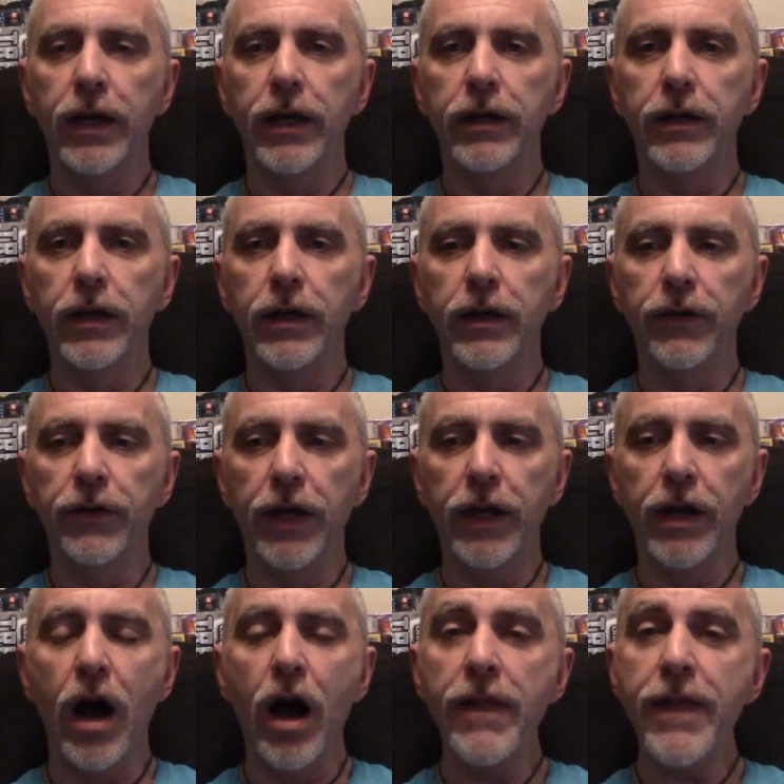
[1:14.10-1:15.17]

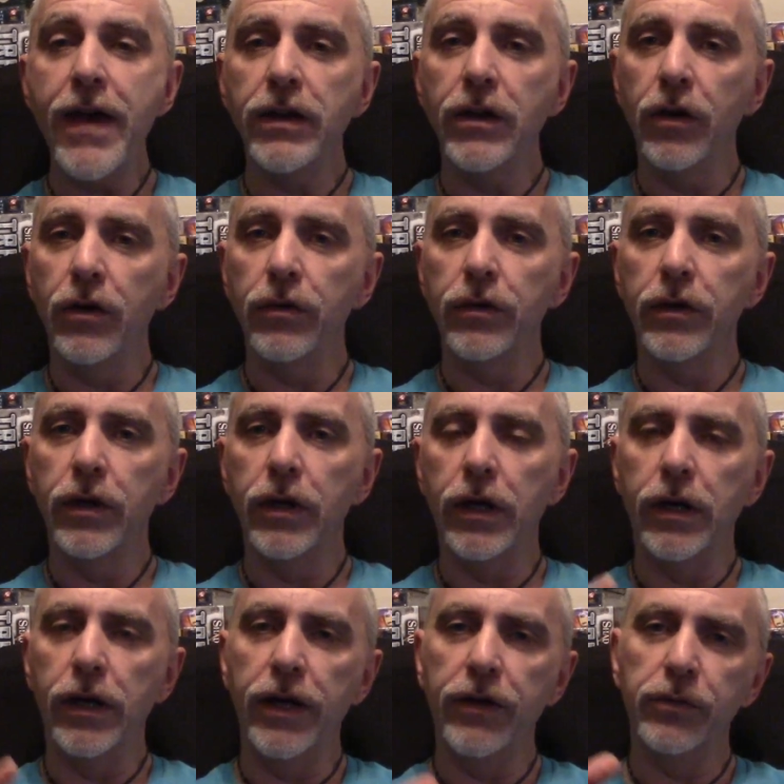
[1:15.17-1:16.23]
on that note,
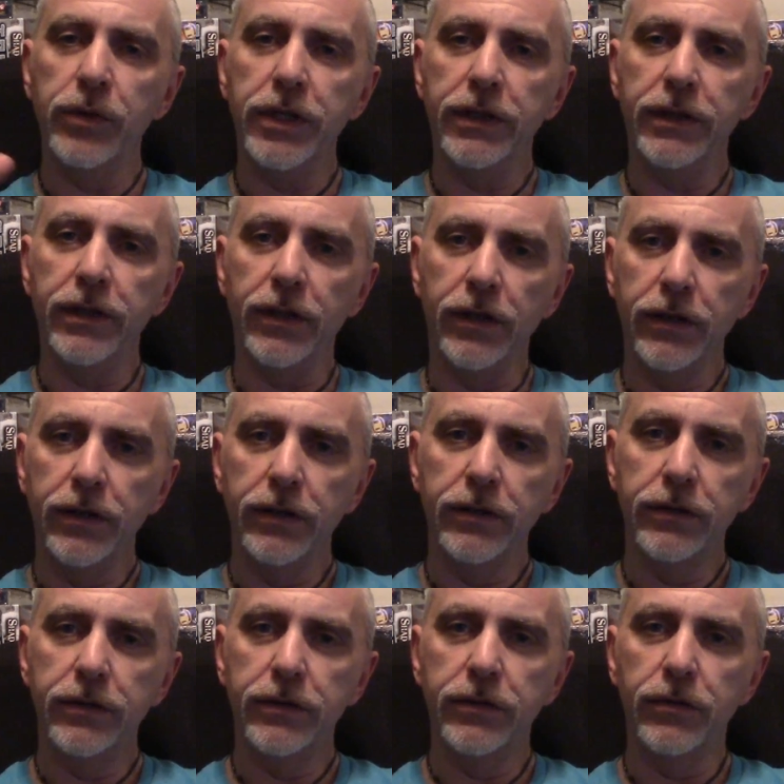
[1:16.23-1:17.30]
as we get there
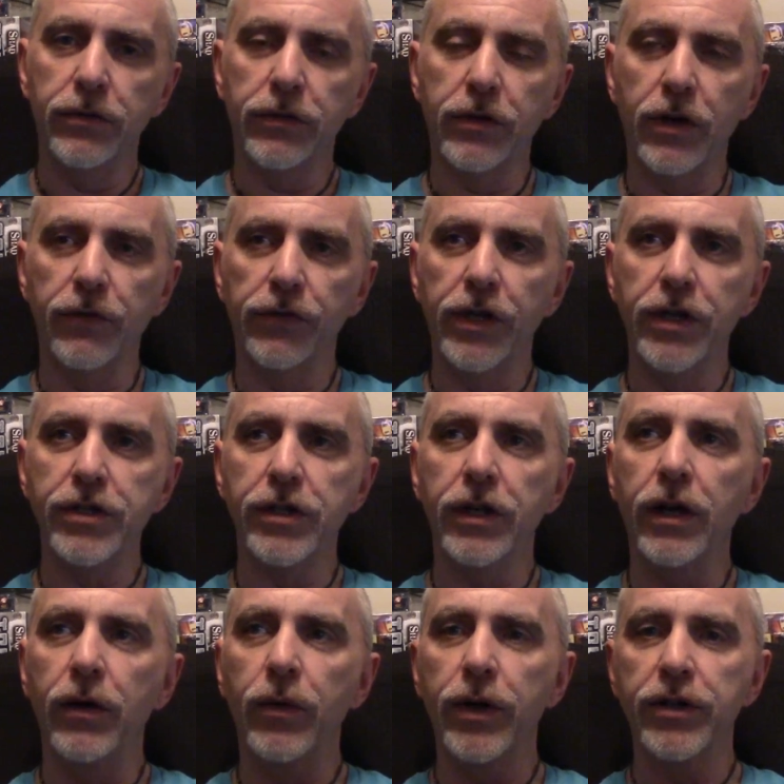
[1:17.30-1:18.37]
to this
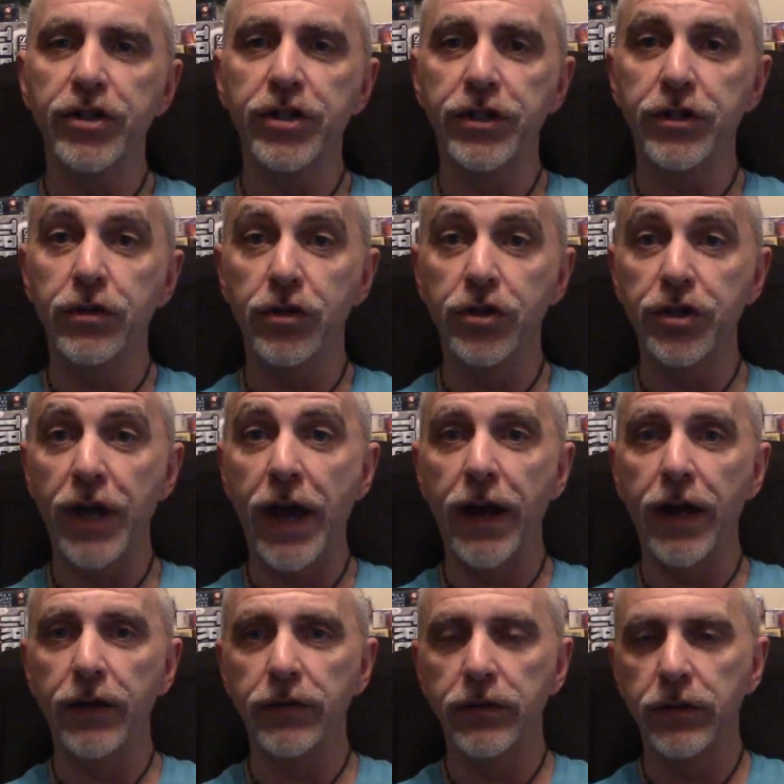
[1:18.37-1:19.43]
conversation, I want to do a shout
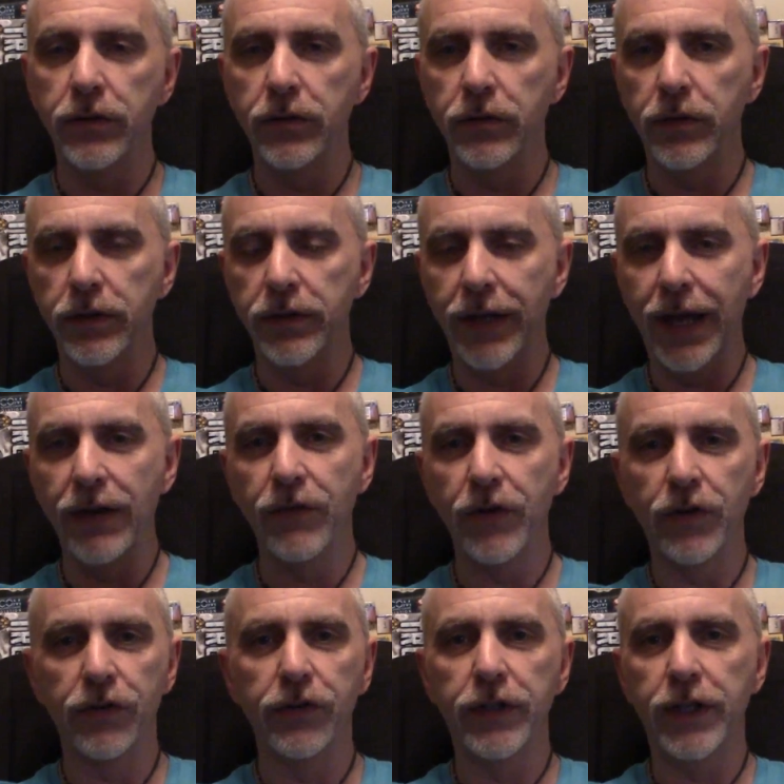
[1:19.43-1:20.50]
out to the Dan
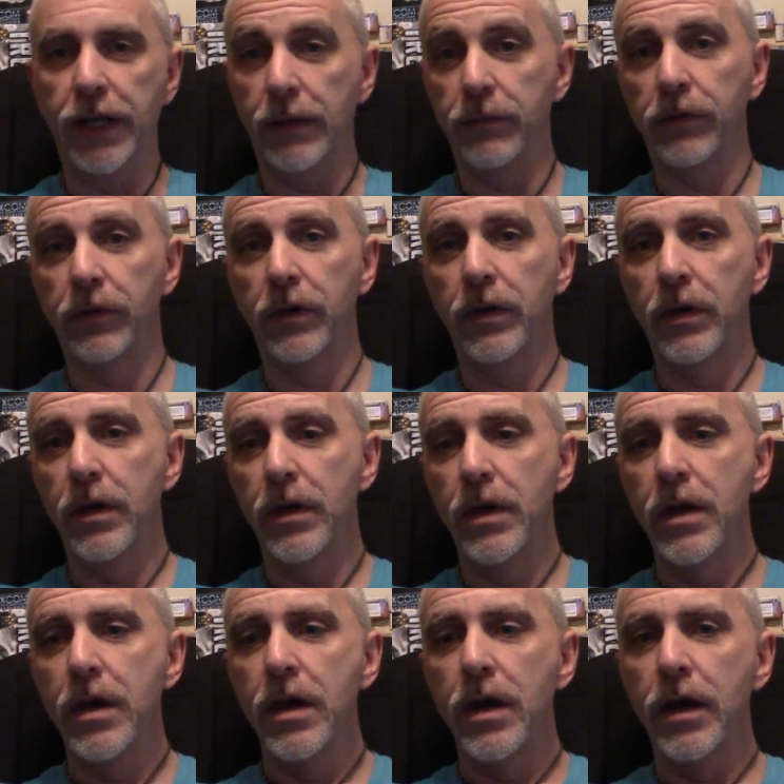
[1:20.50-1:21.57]
Viersen games,
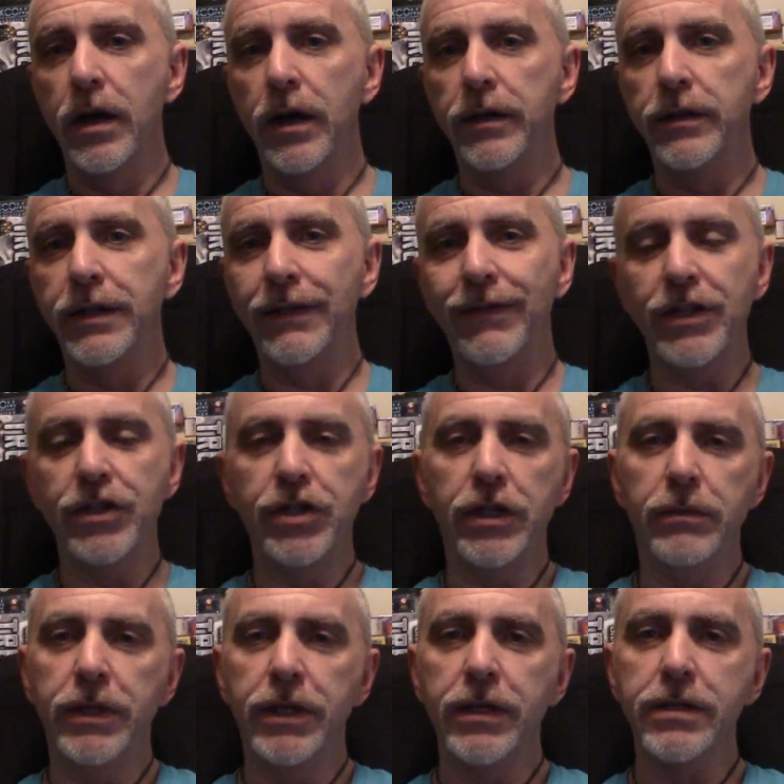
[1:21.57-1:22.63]

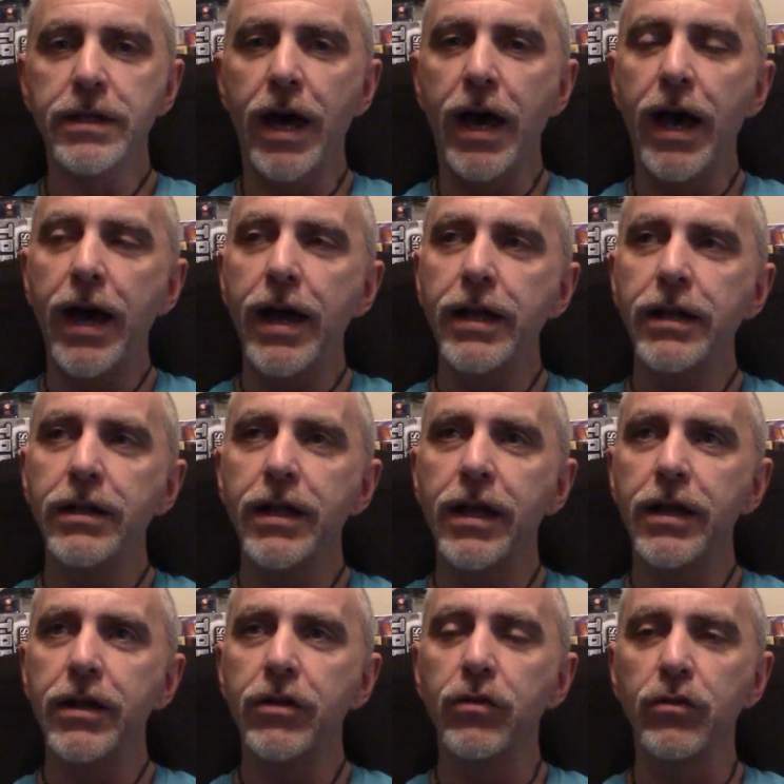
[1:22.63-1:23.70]
DVG, because I
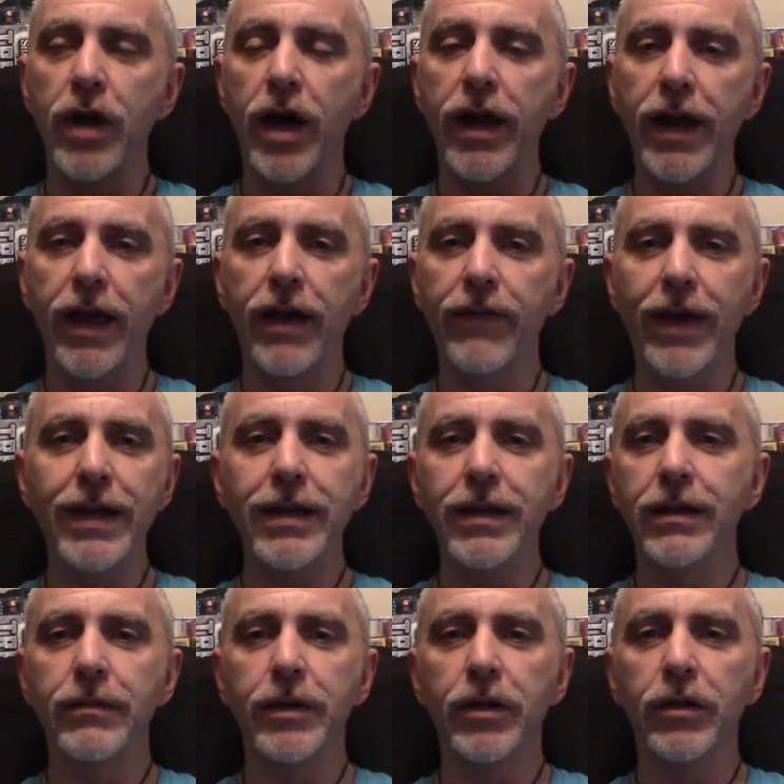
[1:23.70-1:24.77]
do not have any of
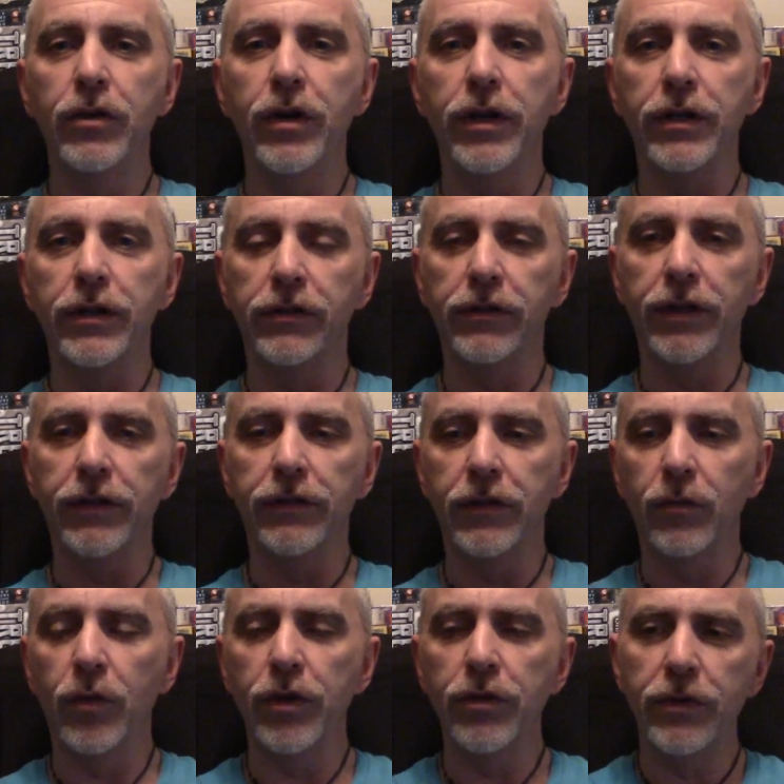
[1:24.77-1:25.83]
them included on this list.
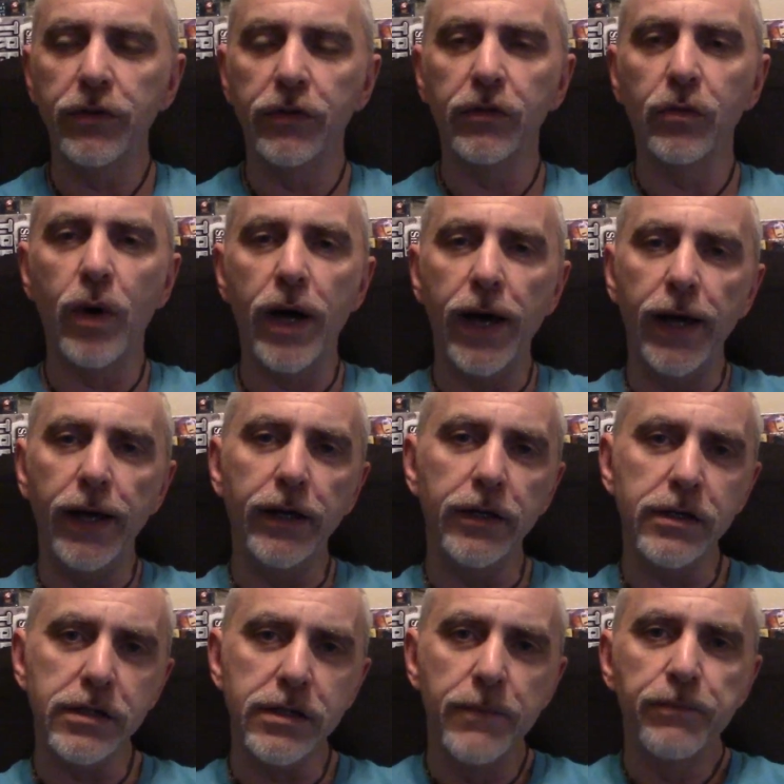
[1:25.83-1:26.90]
And one of the reasons why is